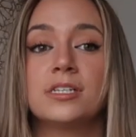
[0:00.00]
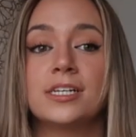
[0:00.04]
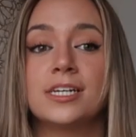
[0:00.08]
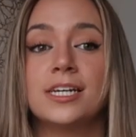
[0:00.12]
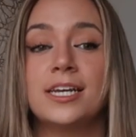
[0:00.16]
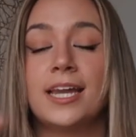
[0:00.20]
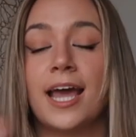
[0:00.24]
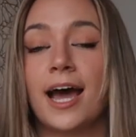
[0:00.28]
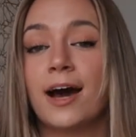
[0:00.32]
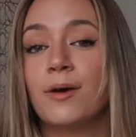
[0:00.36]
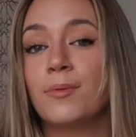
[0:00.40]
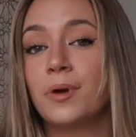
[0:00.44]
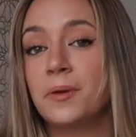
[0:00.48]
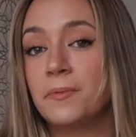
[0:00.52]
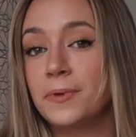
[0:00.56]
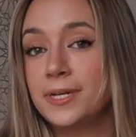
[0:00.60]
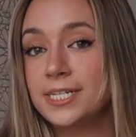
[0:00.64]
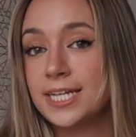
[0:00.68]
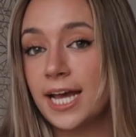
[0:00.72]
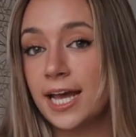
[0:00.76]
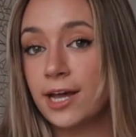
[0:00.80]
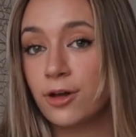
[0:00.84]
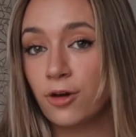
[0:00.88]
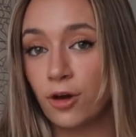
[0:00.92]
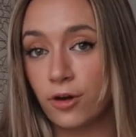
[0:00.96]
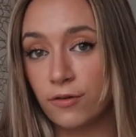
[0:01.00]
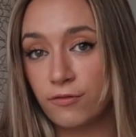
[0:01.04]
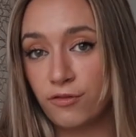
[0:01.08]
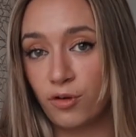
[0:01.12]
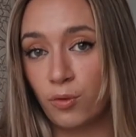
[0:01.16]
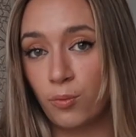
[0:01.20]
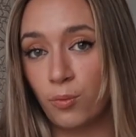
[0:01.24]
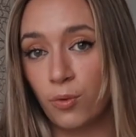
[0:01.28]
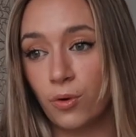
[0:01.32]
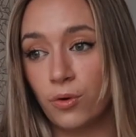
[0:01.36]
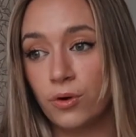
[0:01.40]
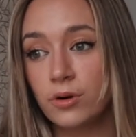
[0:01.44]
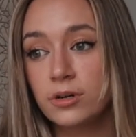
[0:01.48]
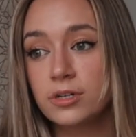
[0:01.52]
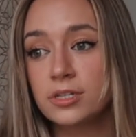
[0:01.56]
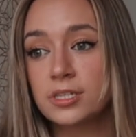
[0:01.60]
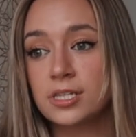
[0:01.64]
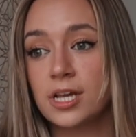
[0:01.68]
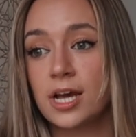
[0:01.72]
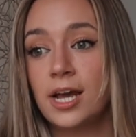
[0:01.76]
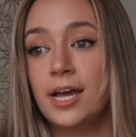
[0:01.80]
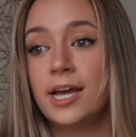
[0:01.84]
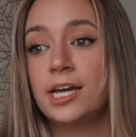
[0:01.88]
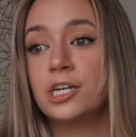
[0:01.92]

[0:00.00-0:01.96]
And now when we take her for walks,